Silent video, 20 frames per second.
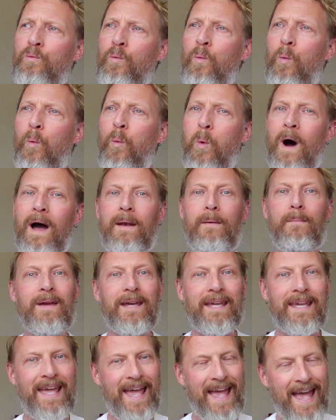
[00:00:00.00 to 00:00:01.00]
What
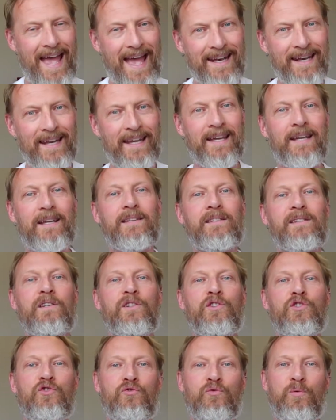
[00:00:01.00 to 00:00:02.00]
mechanics
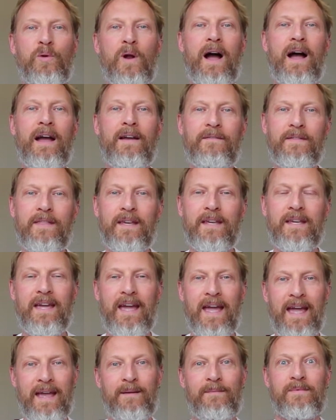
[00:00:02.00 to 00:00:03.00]
drive the
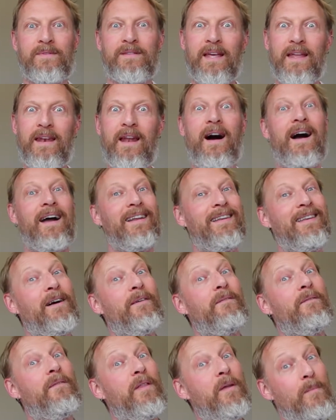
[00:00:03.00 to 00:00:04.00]
games that I
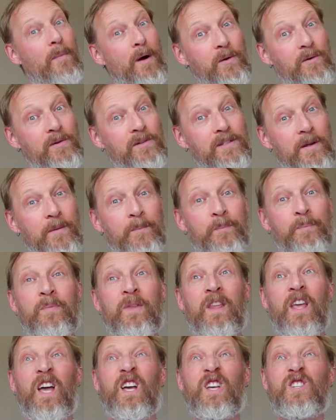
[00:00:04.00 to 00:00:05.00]
love the most?
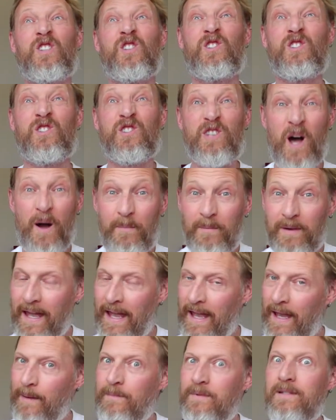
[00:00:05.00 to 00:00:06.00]
Some
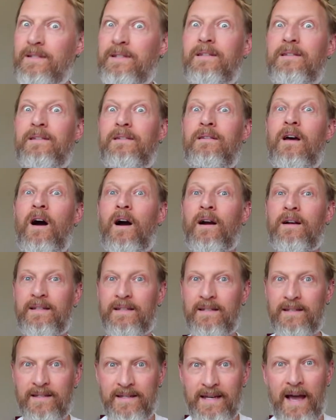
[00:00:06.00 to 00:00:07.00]
games
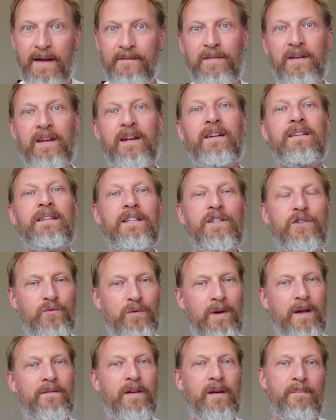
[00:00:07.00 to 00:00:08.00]
are definitely
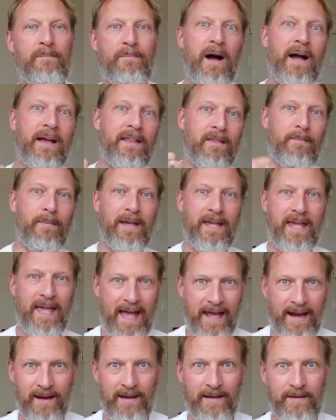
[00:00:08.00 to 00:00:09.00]
driven by the
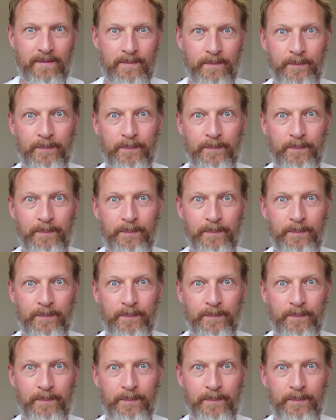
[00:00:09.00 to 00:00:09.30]
mechanic,